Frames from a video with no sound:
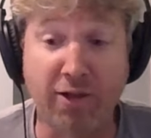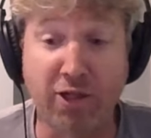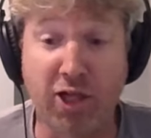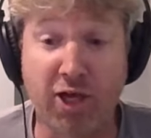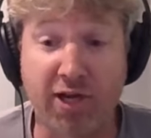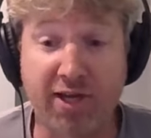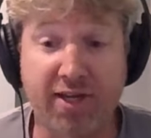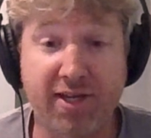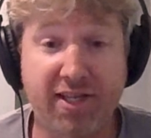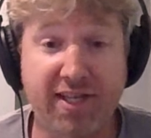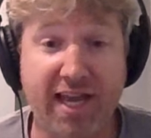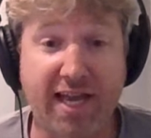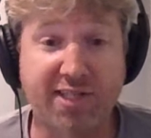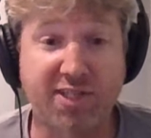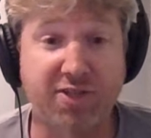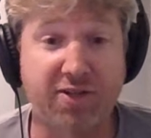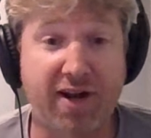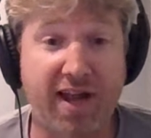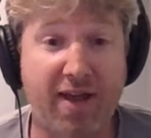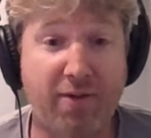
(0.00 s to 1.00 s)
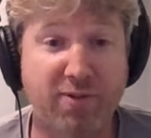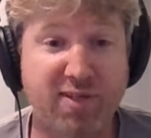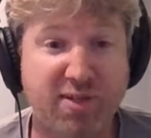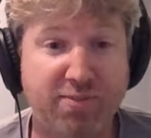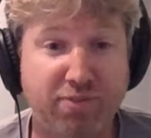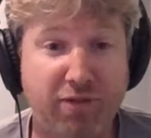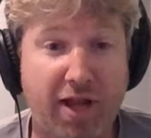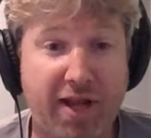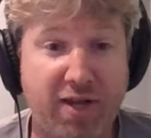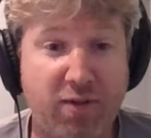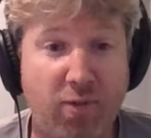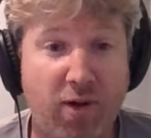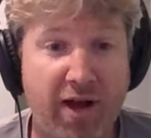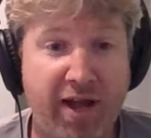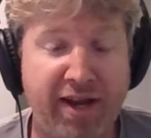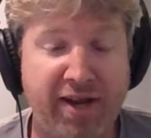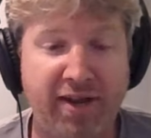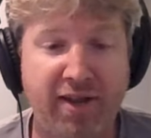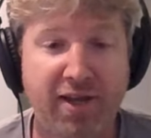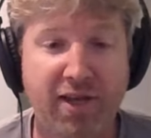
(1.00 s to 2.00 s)
Look, yesterday was a bloody
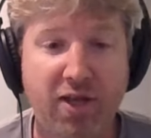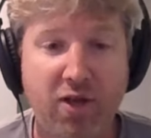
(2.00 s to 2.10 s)
one.